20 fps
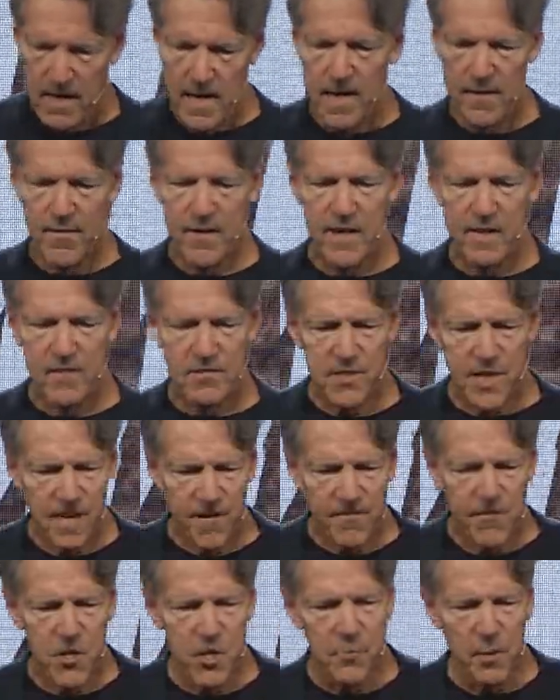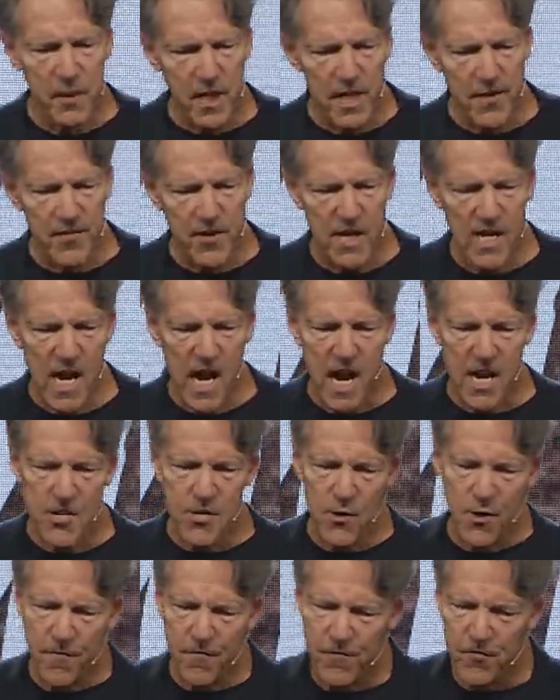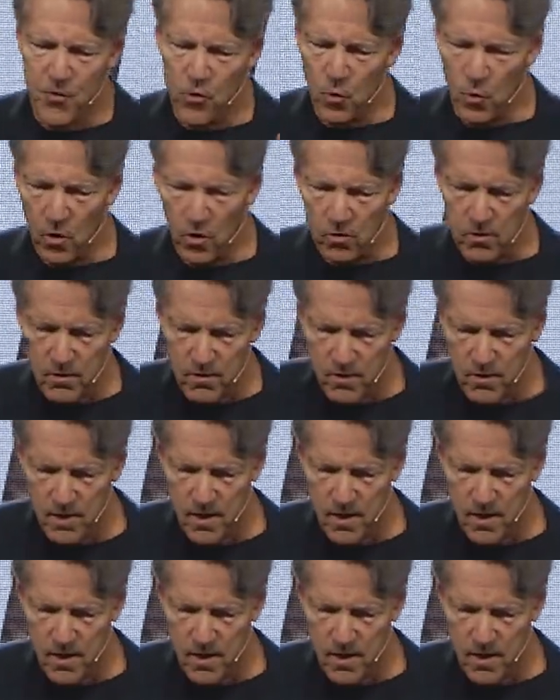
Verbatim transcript: And then he said, If you believe in God, you're a fool.